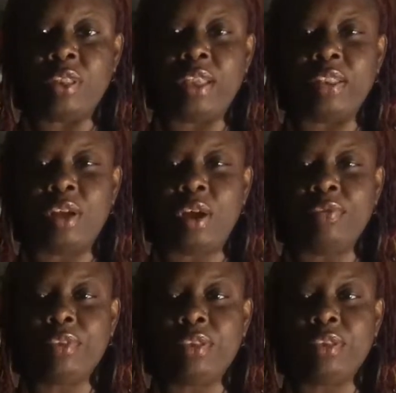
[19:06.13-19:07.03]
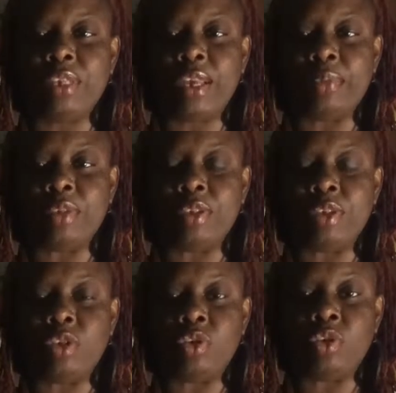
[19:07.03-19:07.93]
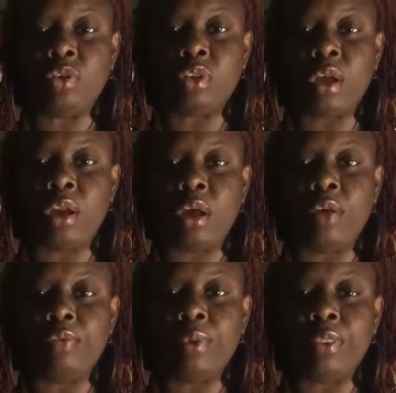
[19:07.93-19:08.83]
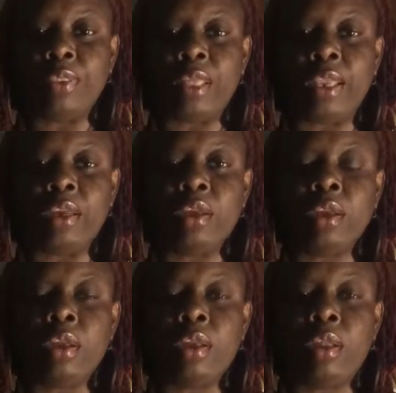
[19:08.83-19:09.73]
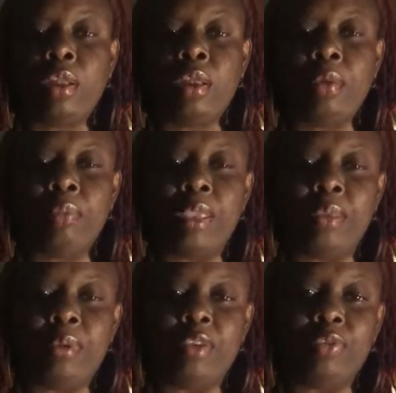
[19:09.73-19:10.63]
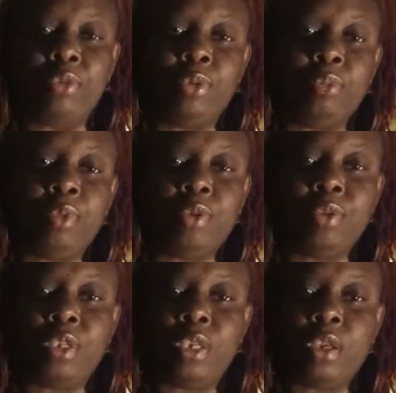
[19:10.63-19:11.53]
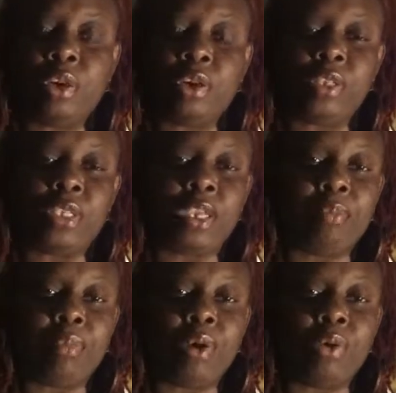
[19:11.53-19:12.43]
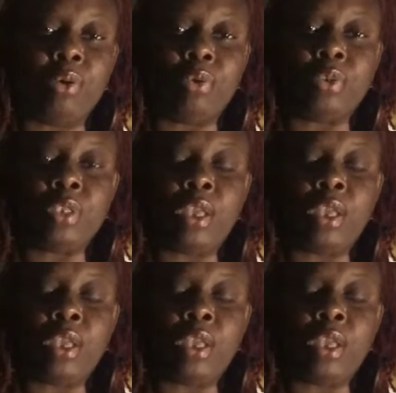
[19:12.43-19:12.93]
It's oftentimes good to start off with like maybe flute music or singing bowls